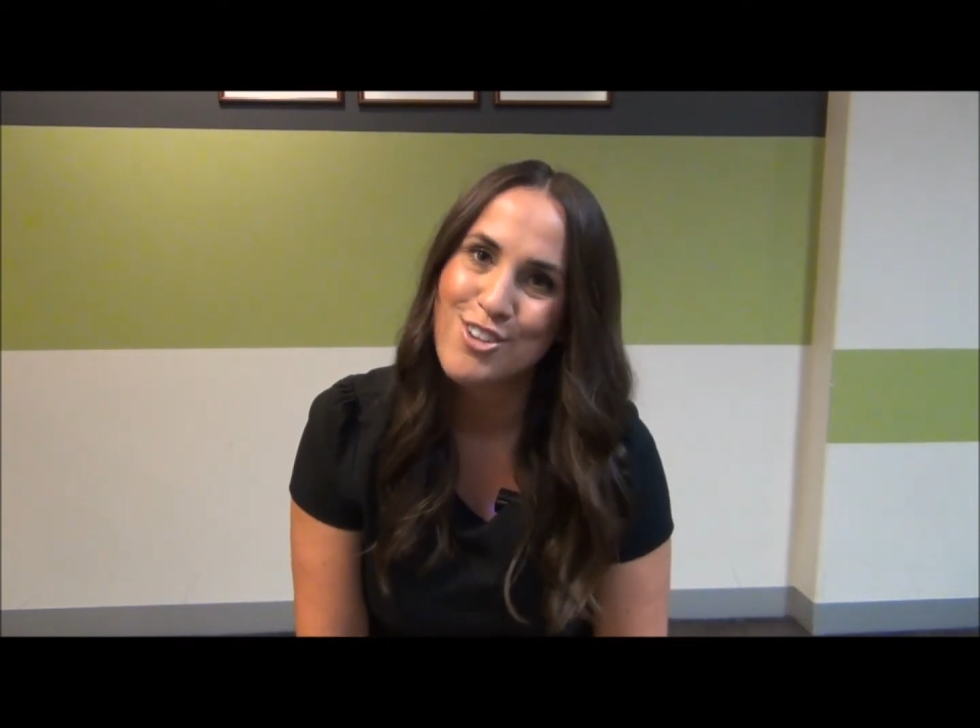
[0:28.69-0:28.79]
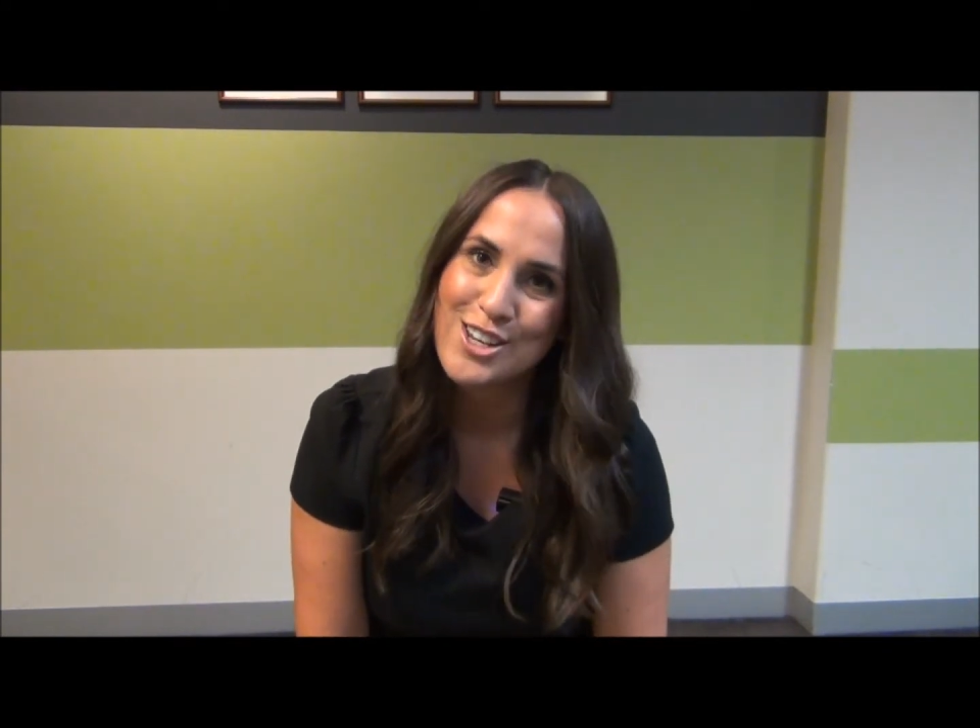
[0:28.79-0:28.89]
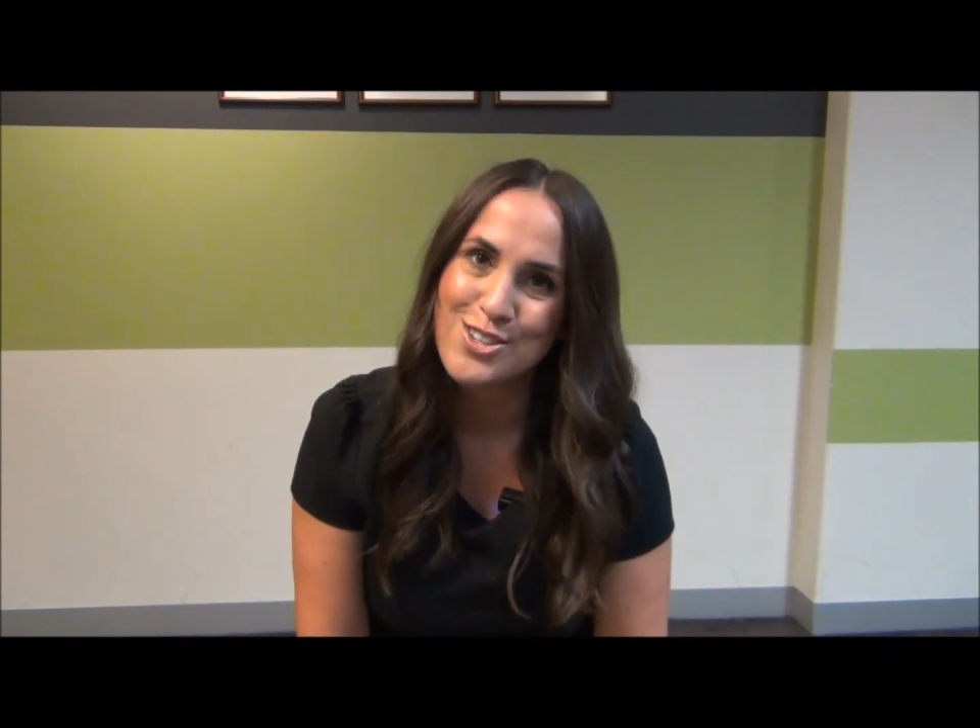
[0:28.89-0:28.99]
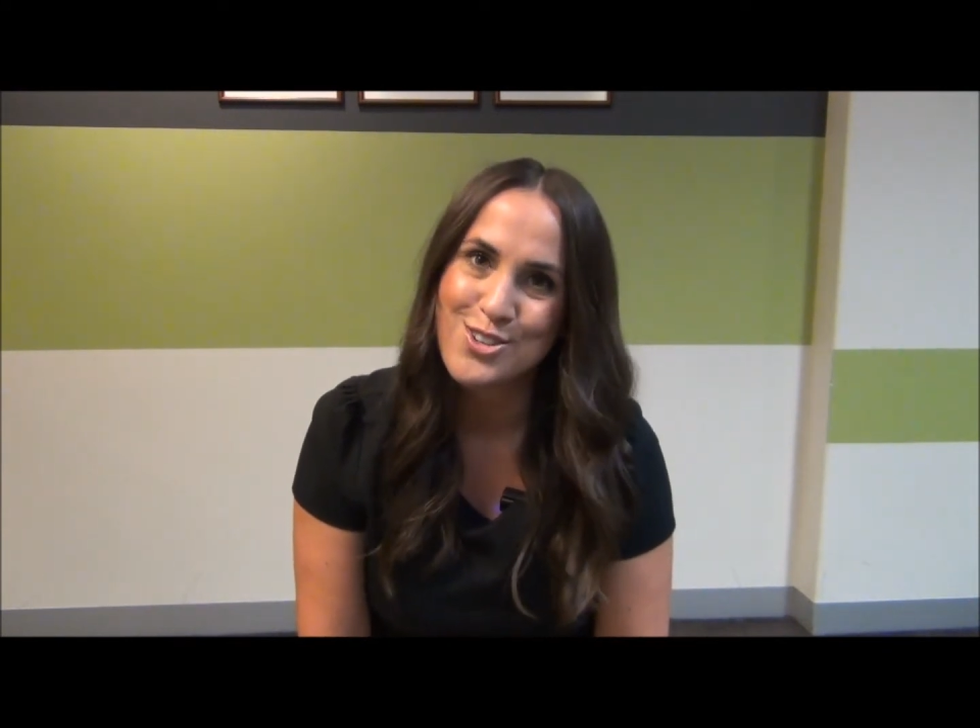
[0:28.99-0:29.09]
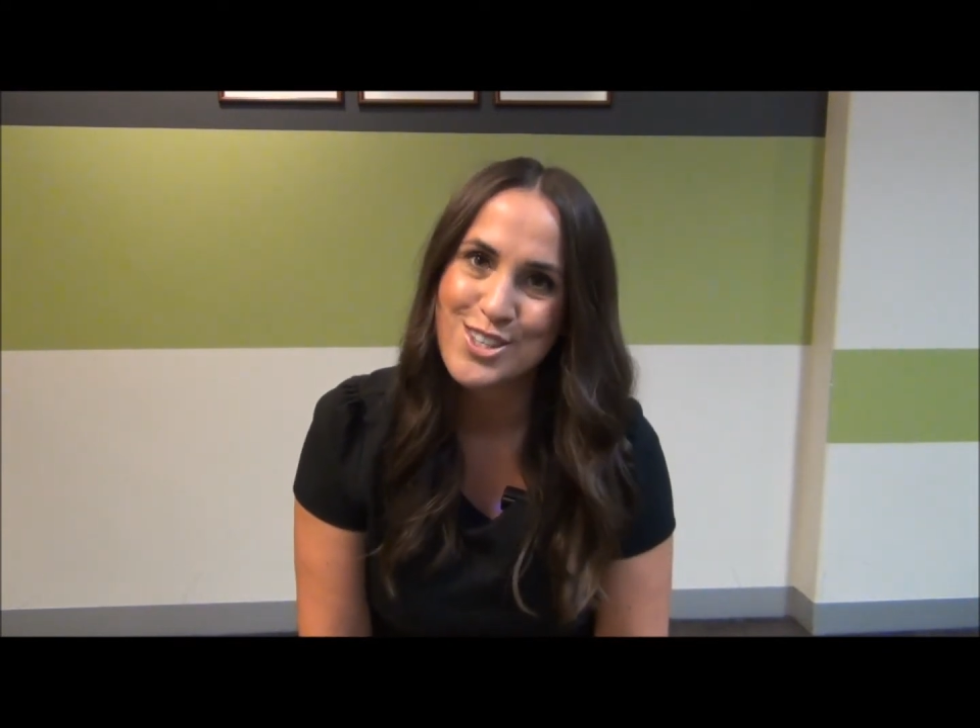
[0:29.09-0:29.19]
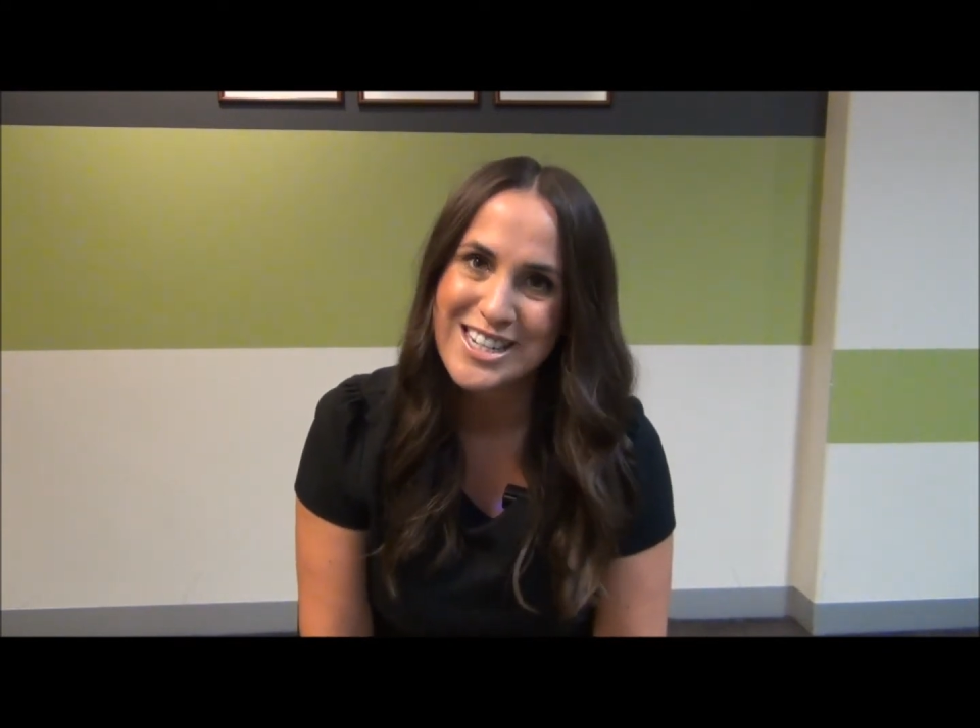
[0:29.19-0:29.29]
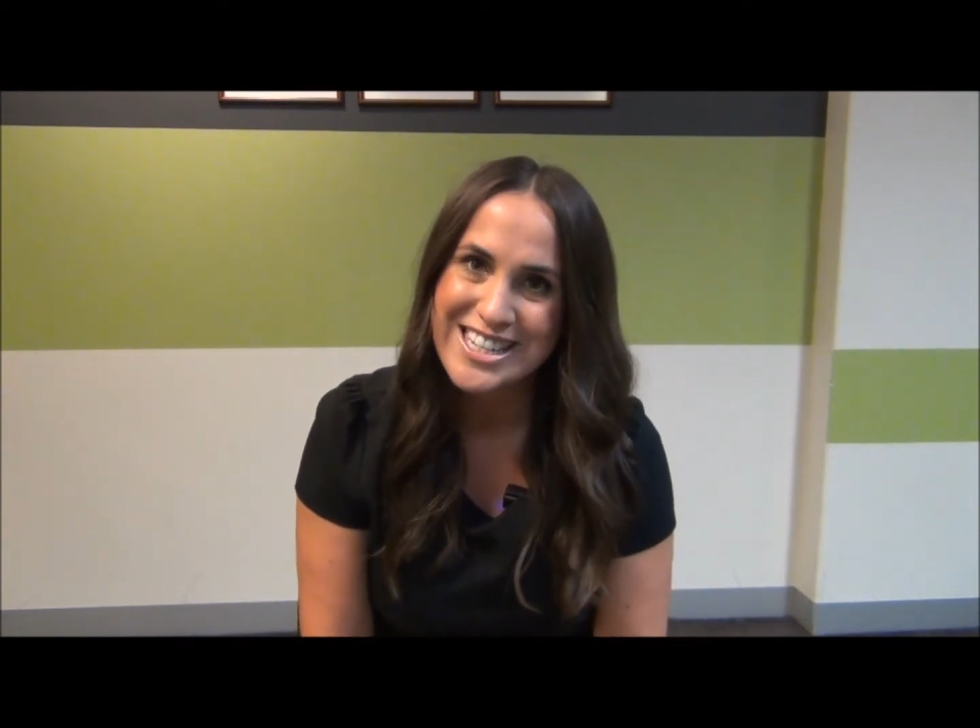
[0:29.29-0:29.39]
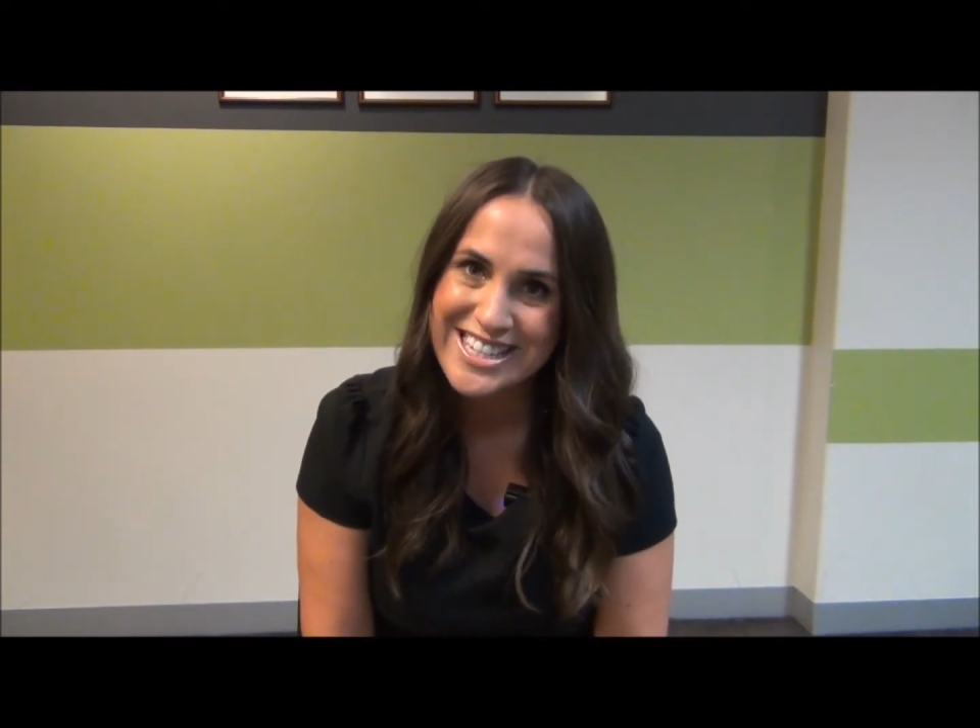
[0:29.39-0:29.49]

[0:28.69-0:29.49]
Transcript: Resource and